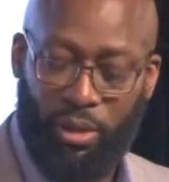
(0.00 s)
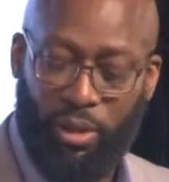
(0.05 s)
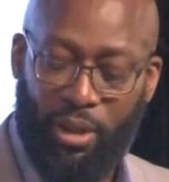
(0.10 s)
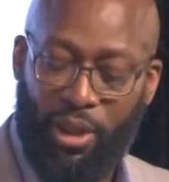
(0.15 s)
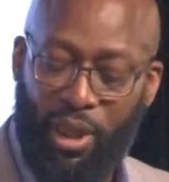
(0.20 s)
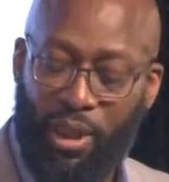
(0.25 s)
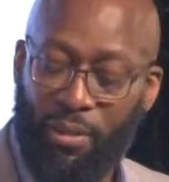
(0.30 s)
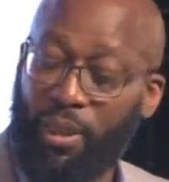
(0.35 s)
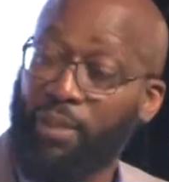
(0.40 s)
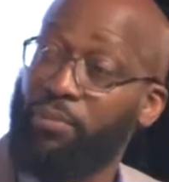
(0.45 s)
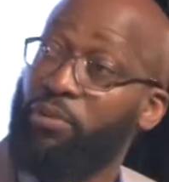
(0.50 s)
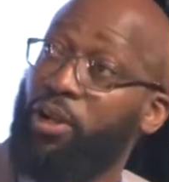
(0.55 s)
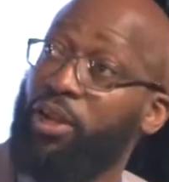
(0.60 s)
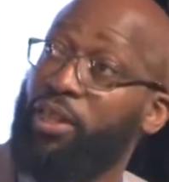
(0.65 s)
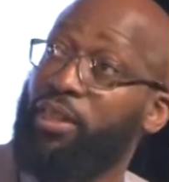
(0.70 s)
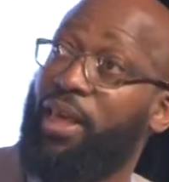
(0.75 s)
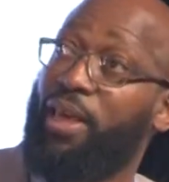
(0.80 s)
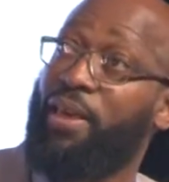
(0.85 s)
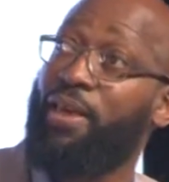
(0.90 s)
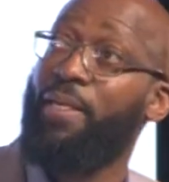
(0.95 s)
and I've got it
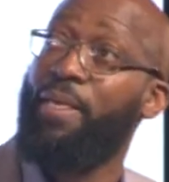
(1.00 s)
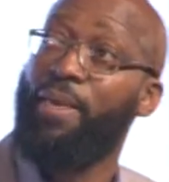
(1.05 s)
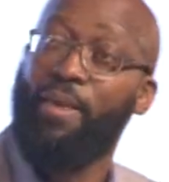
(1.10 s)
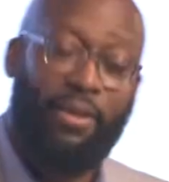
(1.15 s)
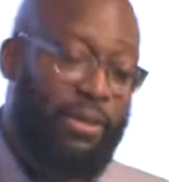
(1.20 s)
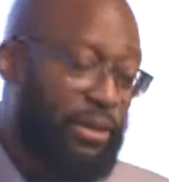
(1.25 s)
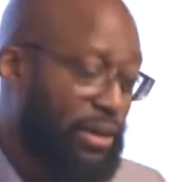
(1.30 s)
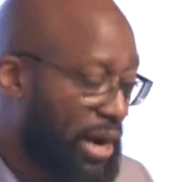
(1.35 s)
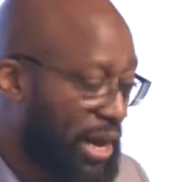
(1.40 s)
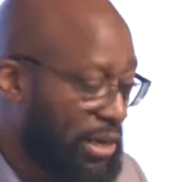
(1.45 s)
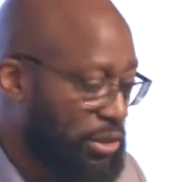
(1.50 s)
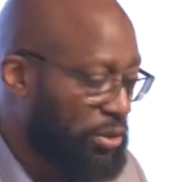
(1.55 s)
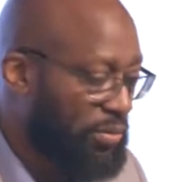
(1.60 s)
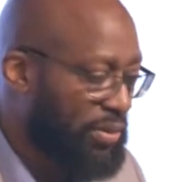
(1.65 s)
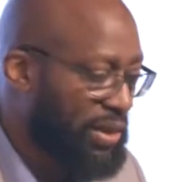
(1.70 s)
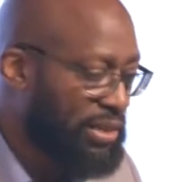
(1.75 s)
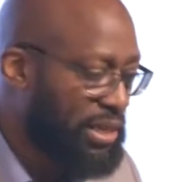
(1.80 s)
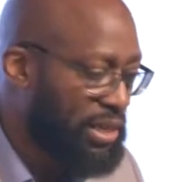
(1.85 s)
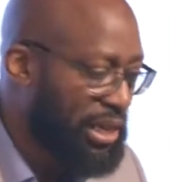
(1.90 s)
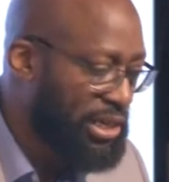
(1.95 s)
there, the last two
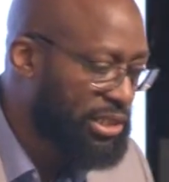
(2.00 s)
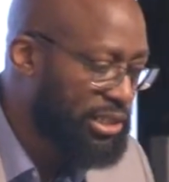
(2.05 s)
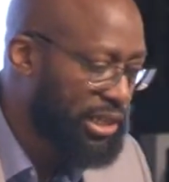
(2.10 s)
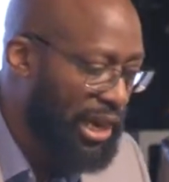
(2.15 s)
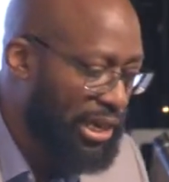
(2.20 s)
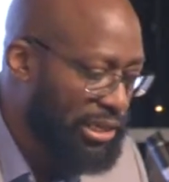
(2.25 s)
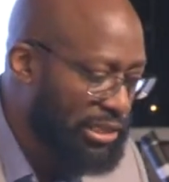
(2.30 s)
verses, it says